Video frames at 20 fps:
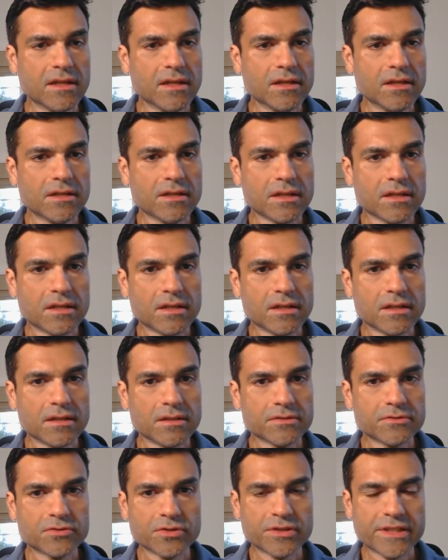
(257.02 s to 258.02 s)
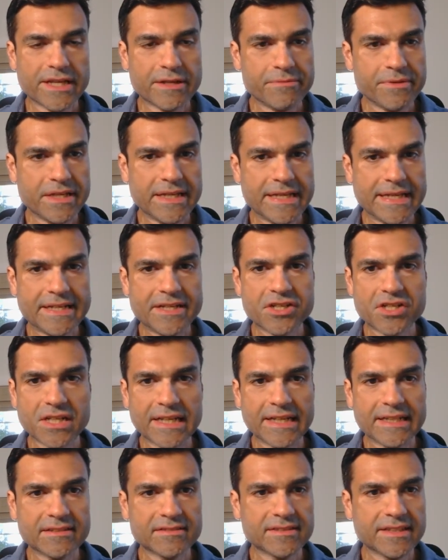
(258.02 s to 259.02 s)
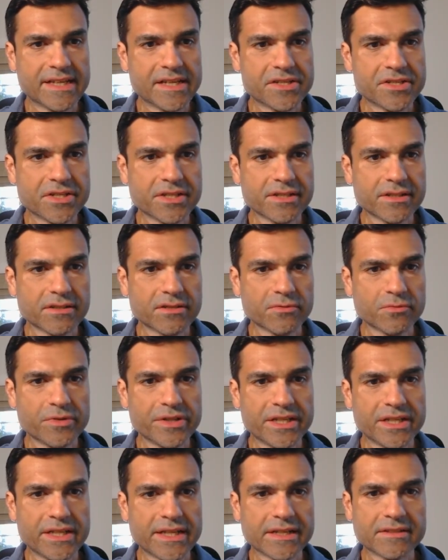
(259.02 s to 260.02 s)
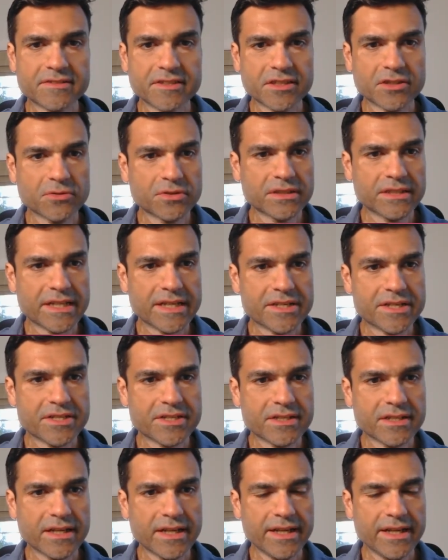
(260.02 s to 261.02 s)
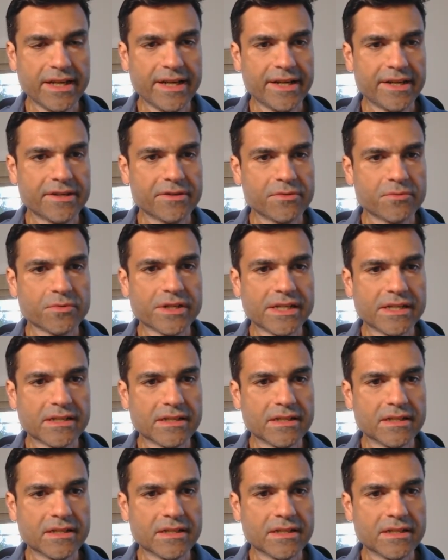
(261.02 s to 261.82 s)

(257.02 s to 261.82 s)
So then we initialize the agent, we execute the agent, and we